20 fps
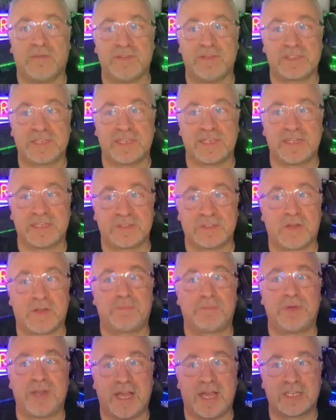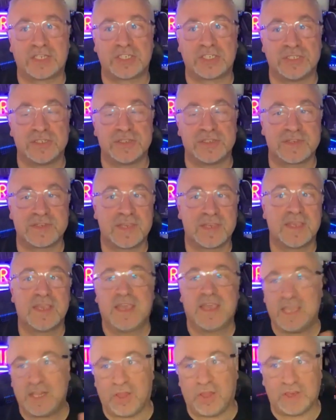obviously he does a lot of productions.
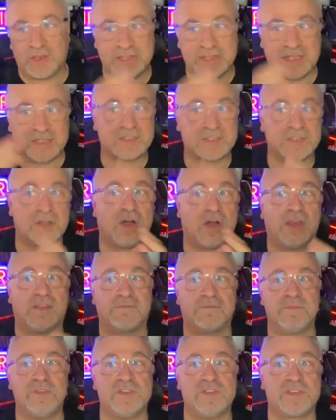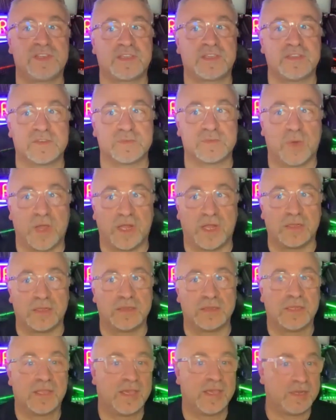He likes that style of music as
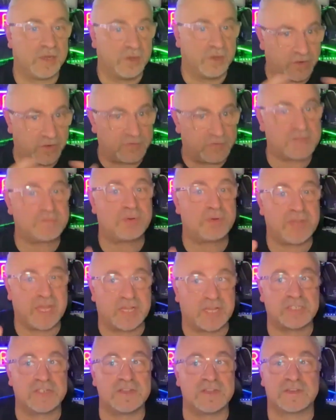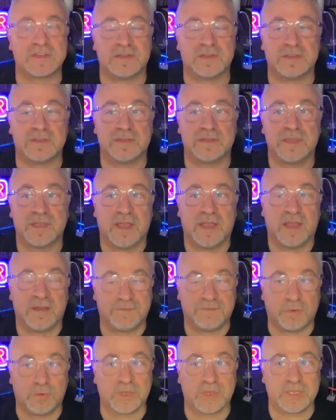well, and a lot of his productions are
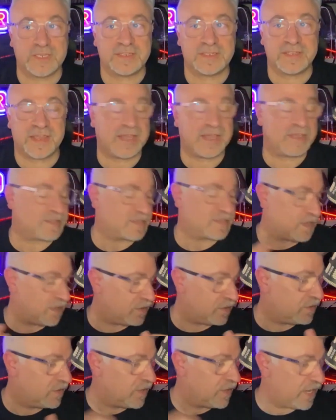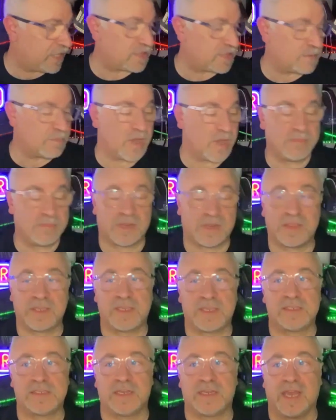falling into that. So at the moment, I think
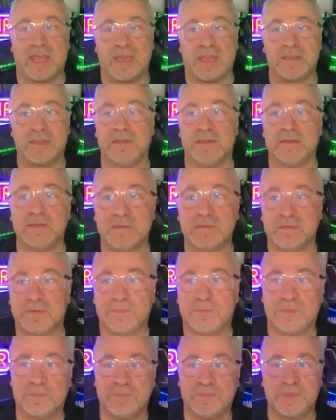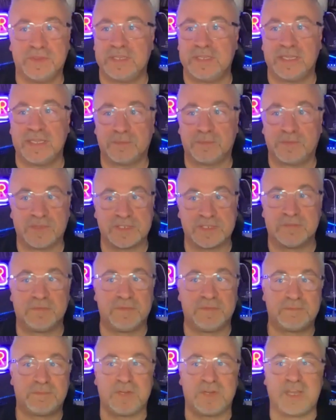he's in London with dealing with some of
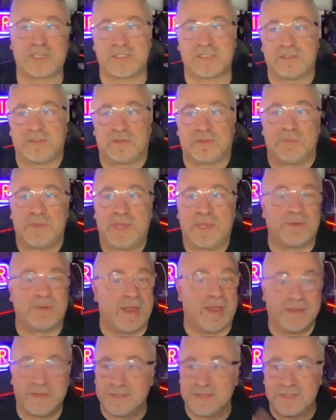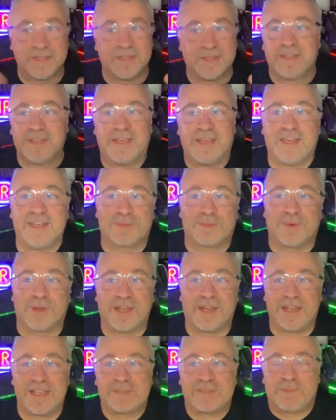his production group. Anyway, it is what
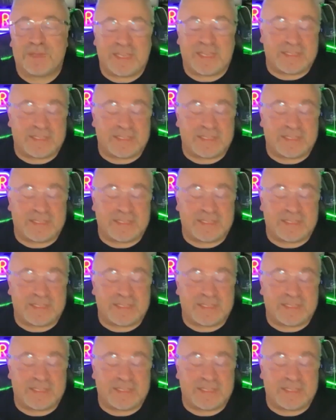it is. But